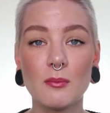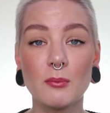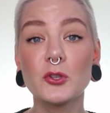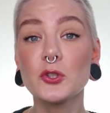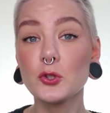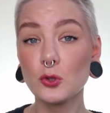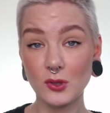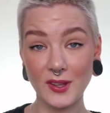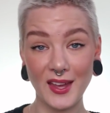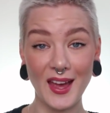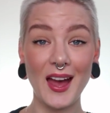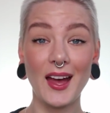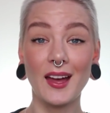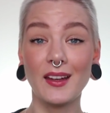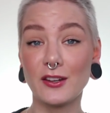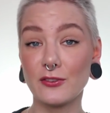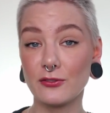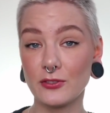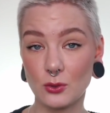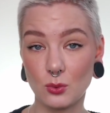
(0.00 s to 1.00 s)
But you
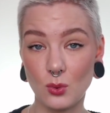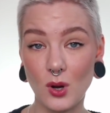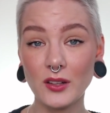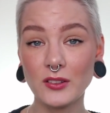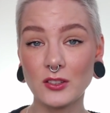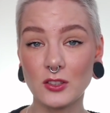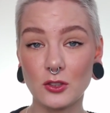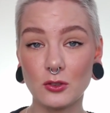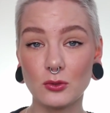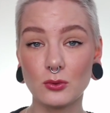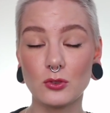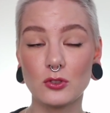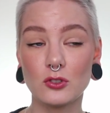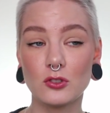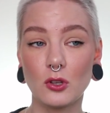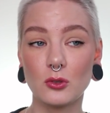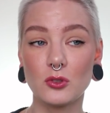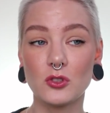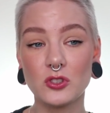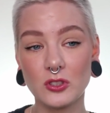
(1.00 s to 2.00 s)
can if you want to.
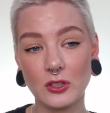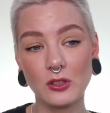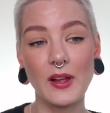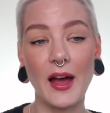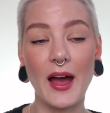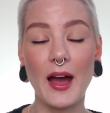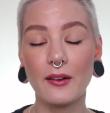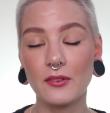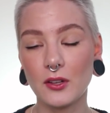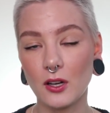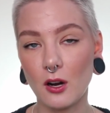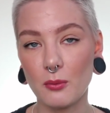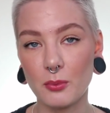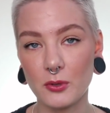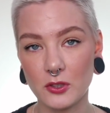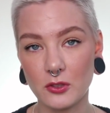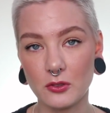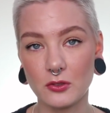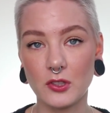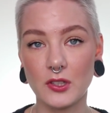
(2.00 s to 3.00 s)
So you still have that
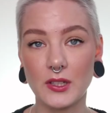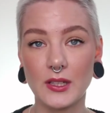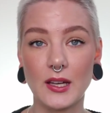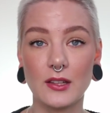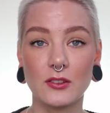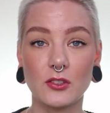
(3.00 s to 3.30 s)
opportunity.